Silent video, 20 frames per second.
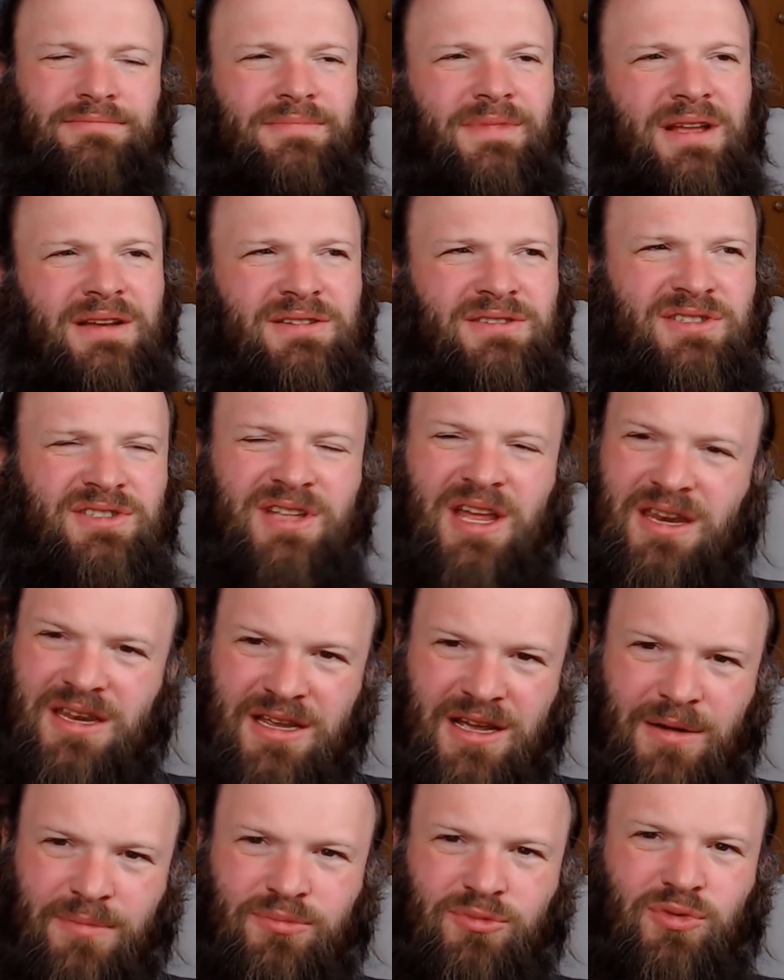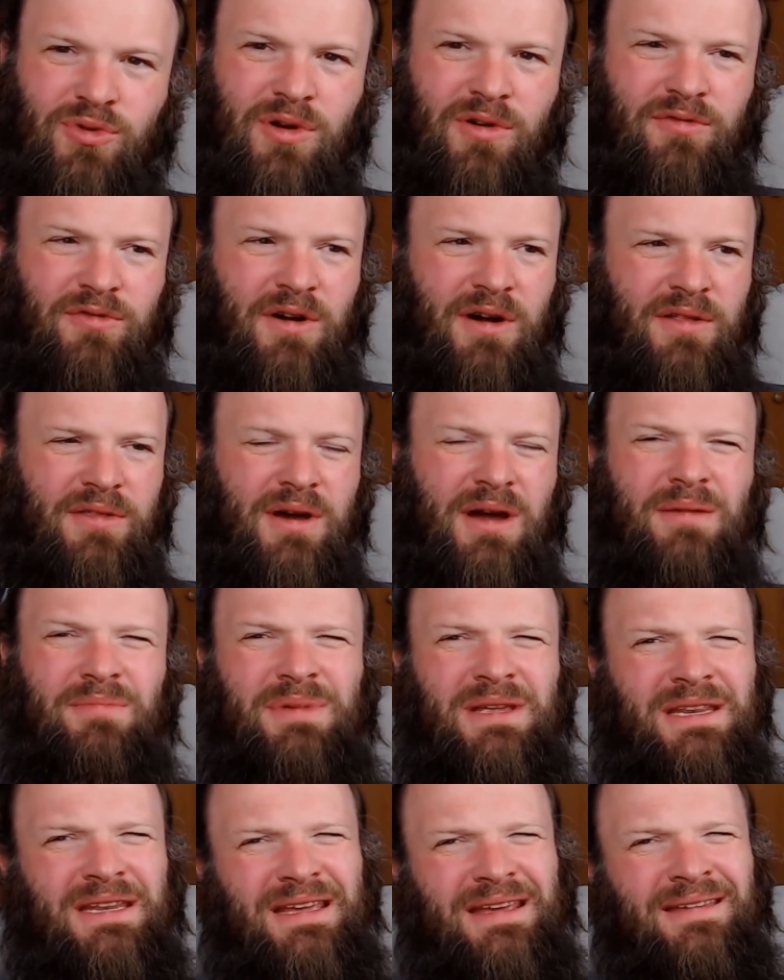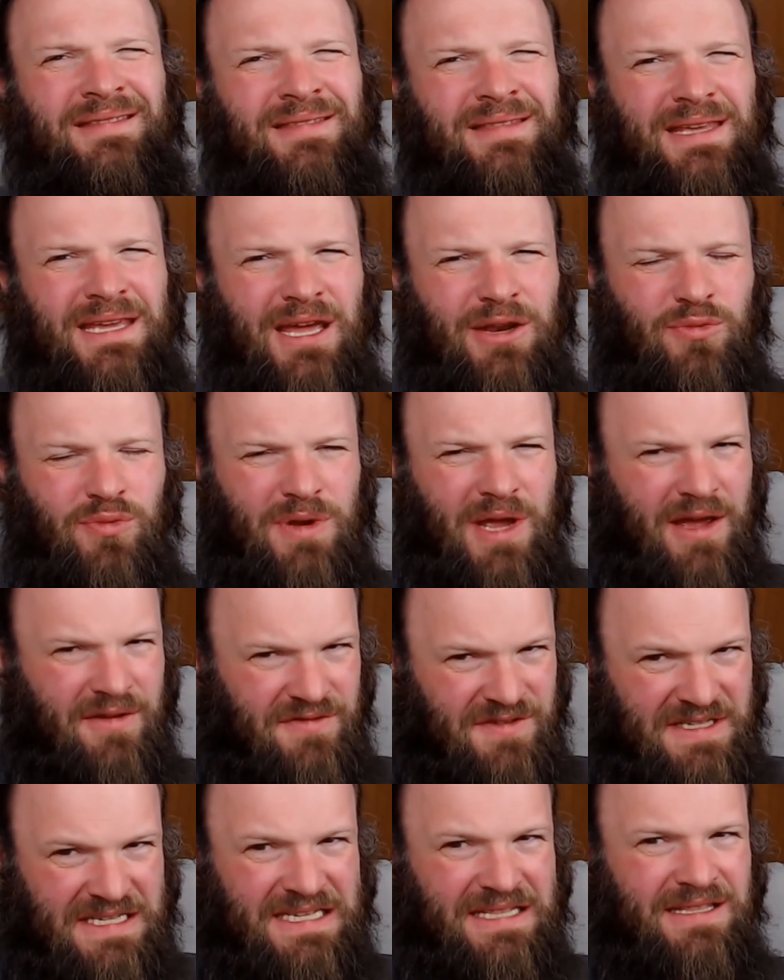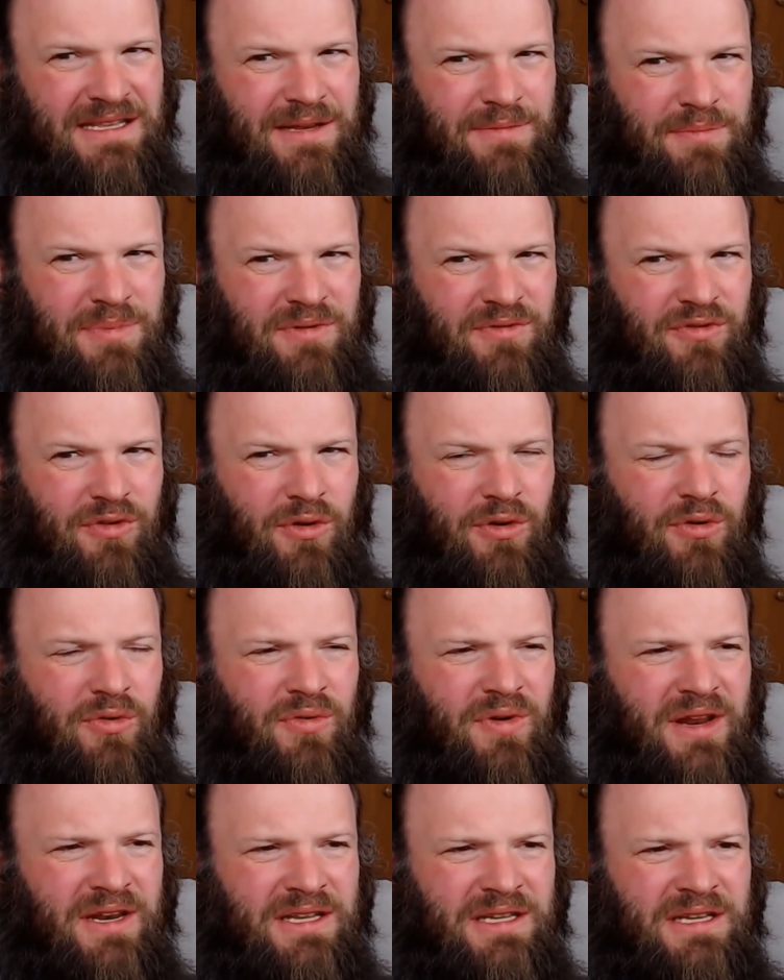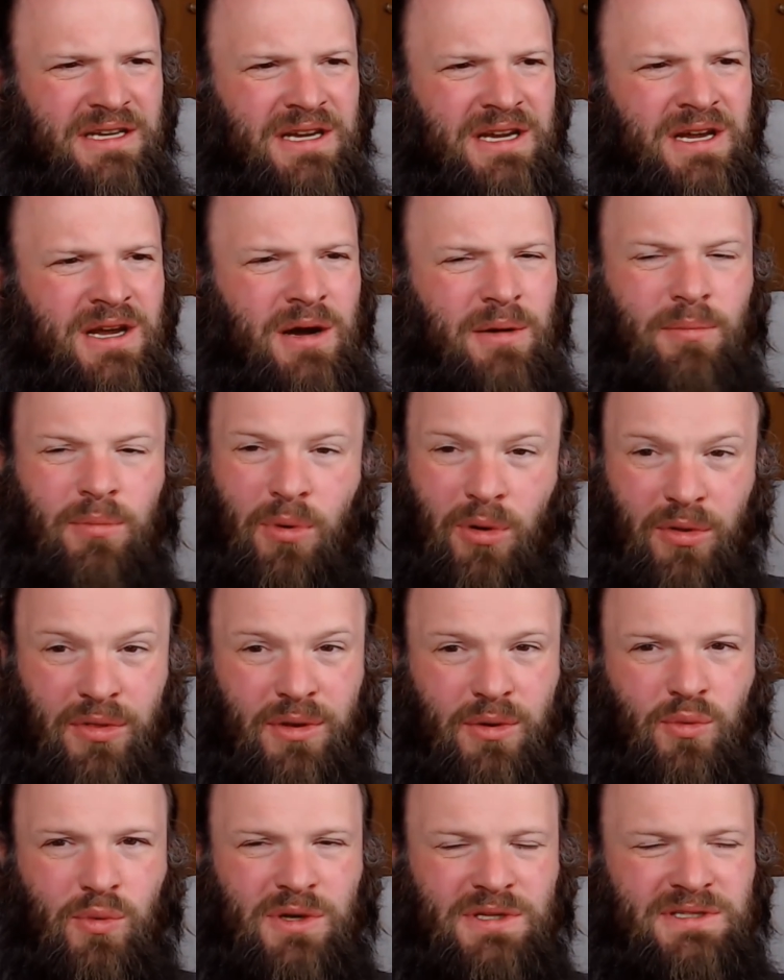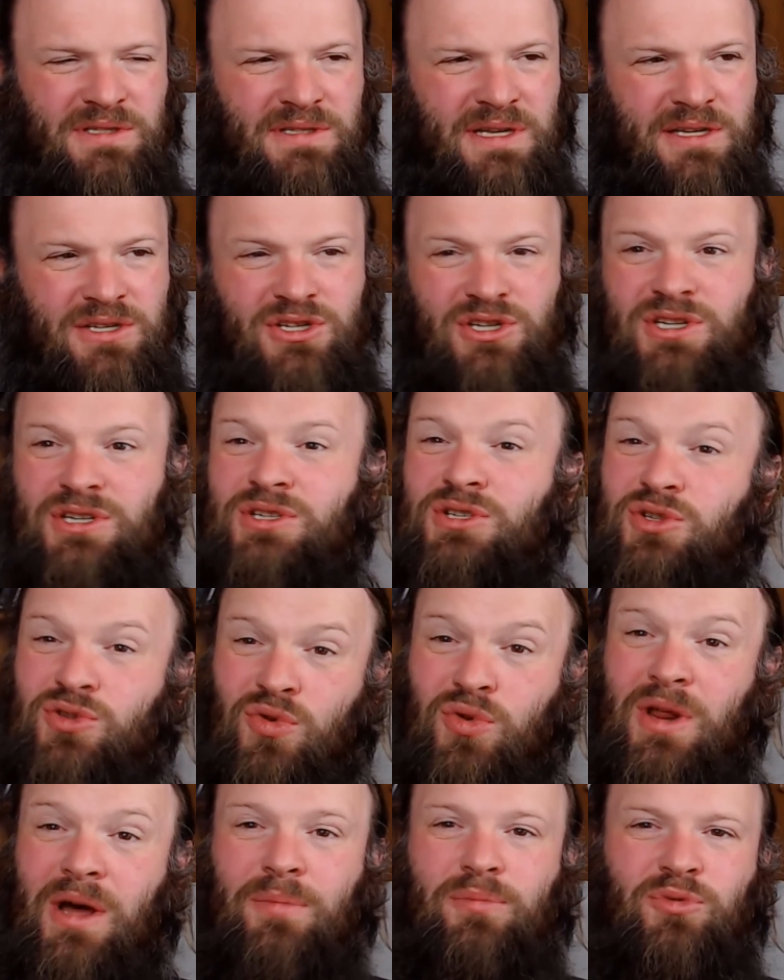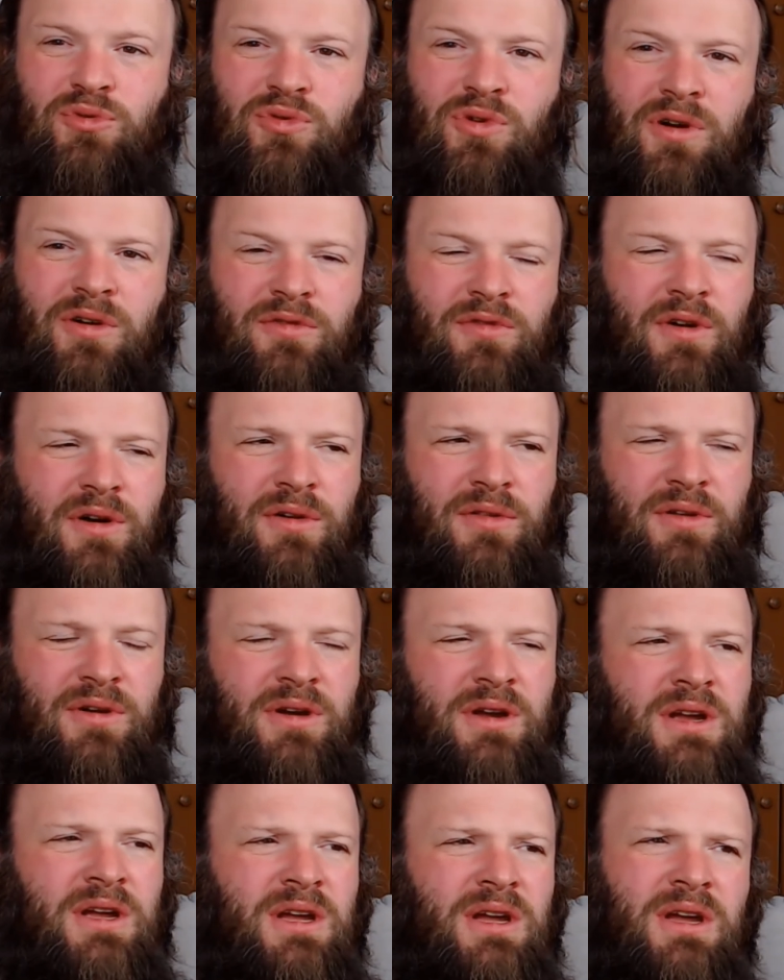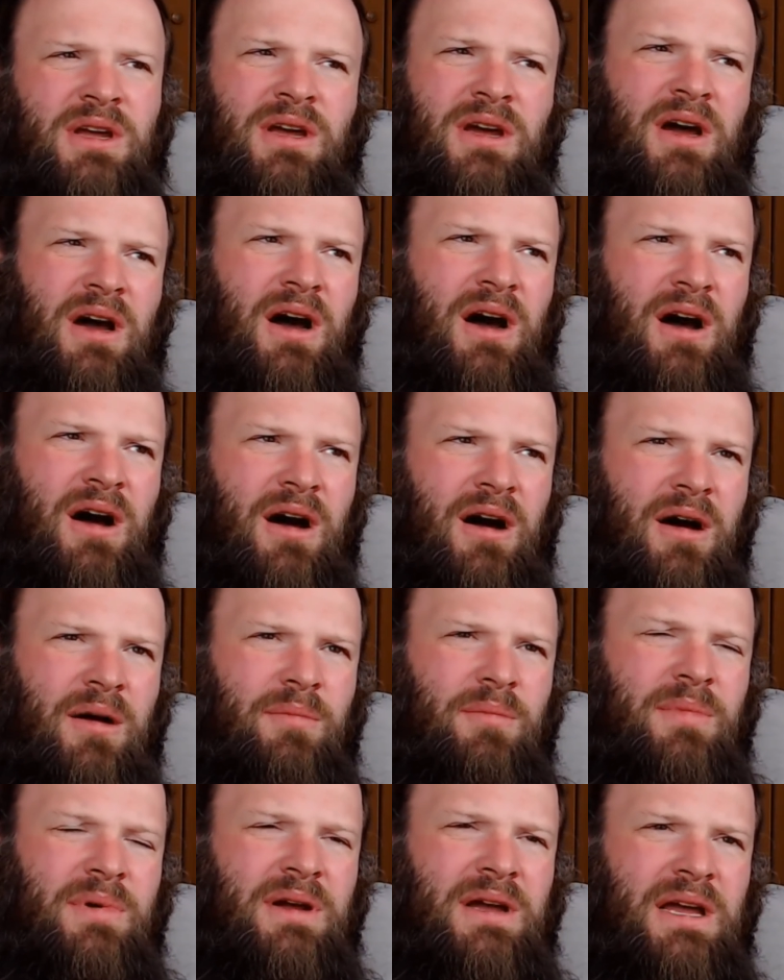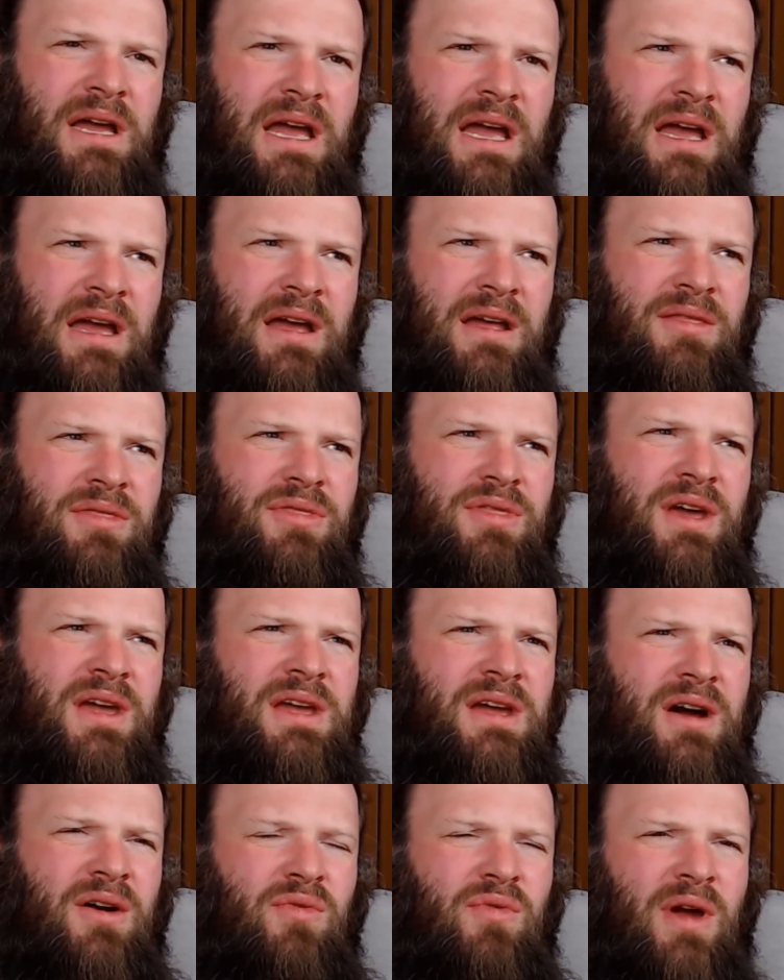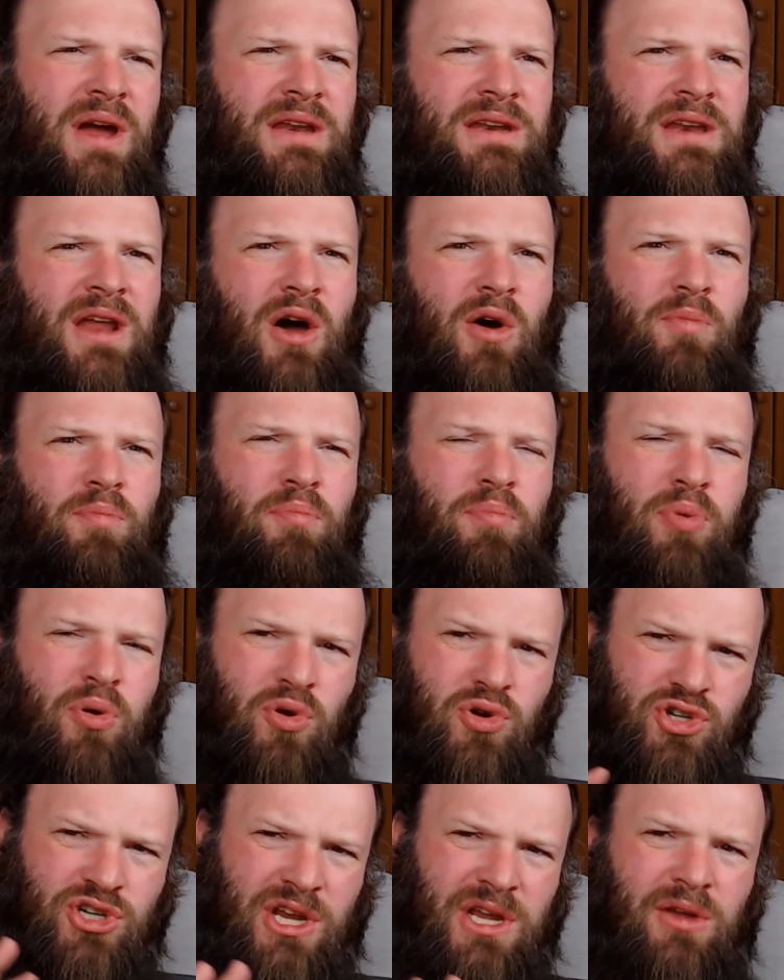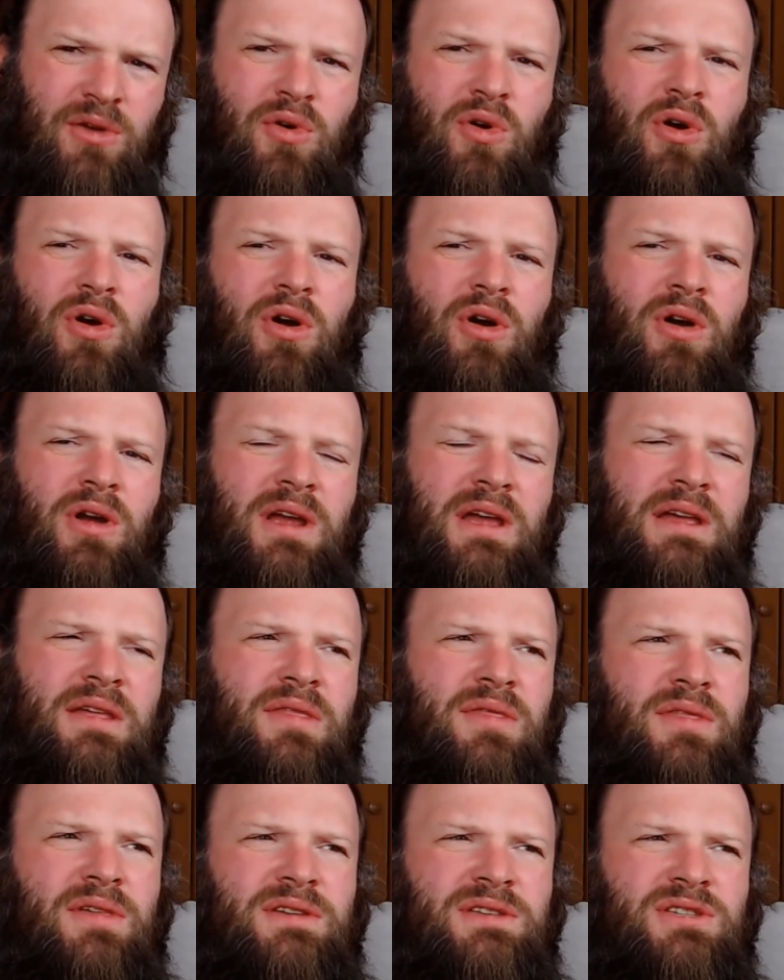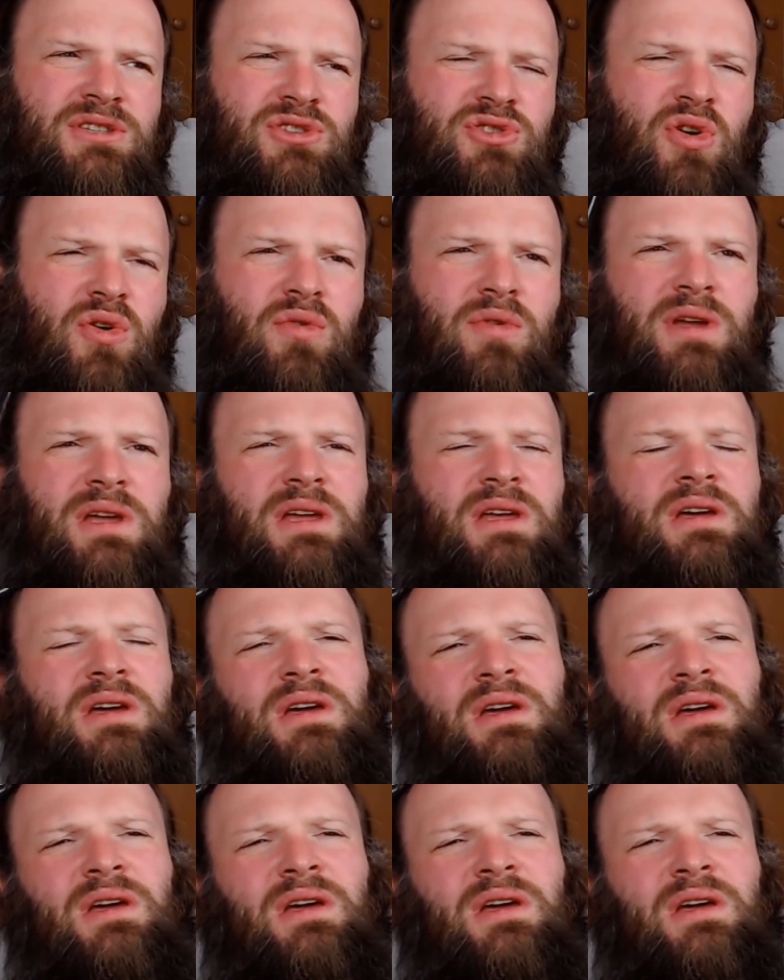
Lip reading: standing up to her father. I mean, in the end, we have seen that before already, more than once, that she stood up to her father. And they are right now pushing her in the story